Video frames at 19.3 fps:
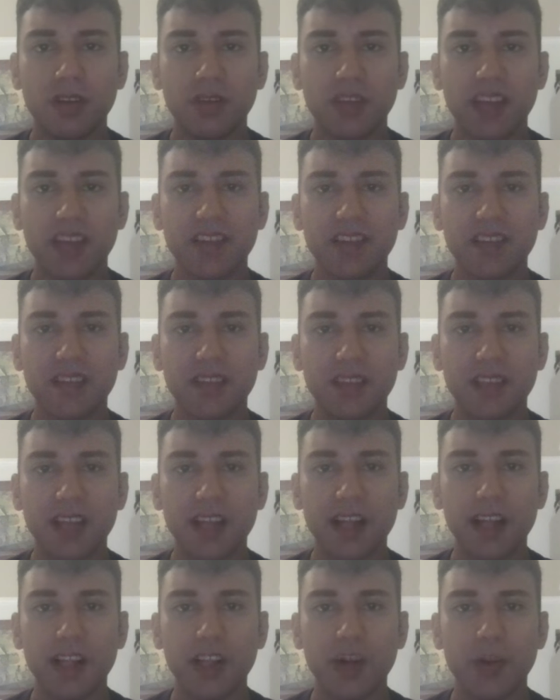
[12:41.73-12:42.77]
they're
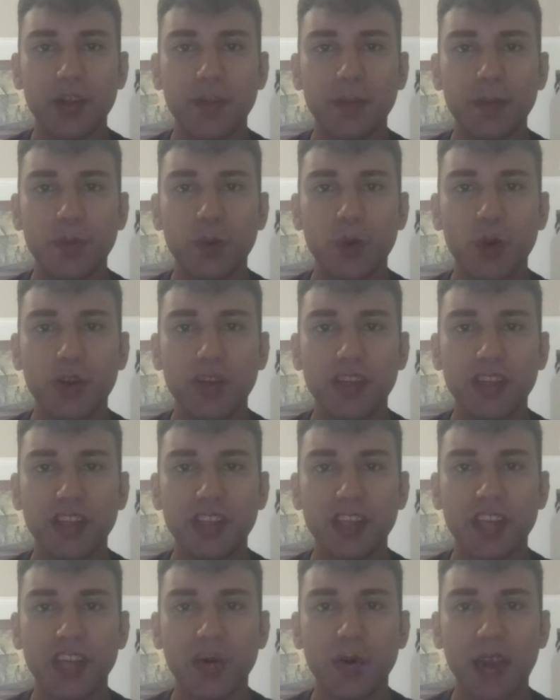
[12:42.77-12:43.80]
still going to be
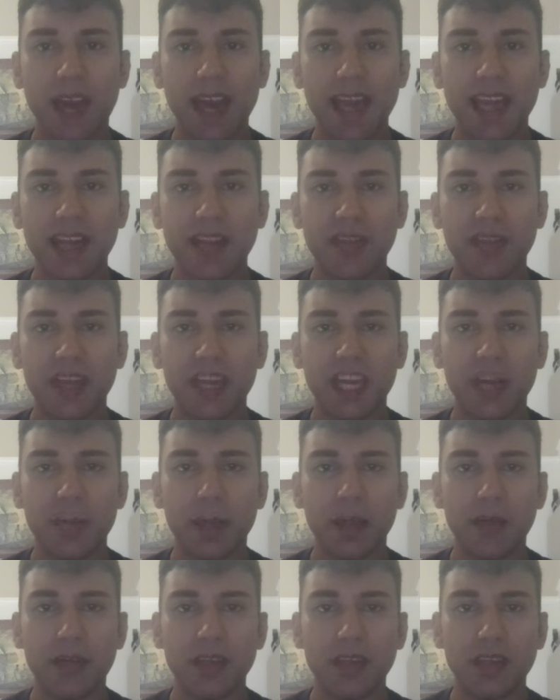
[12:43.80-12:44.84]
watching you and thinking
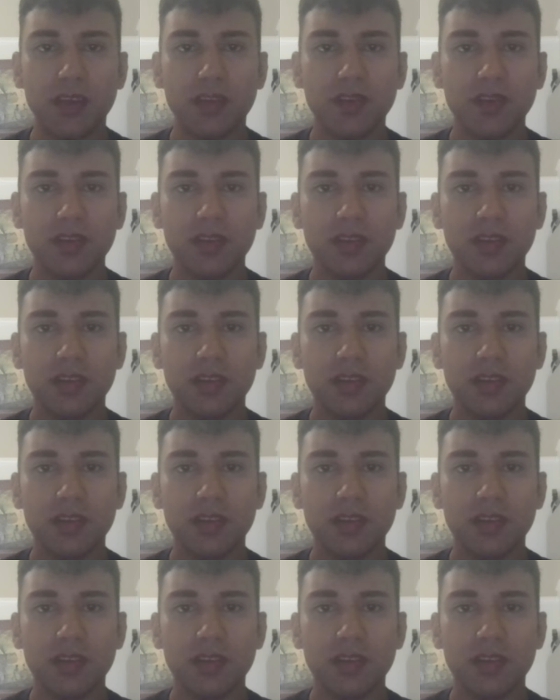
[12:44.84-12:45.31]
about you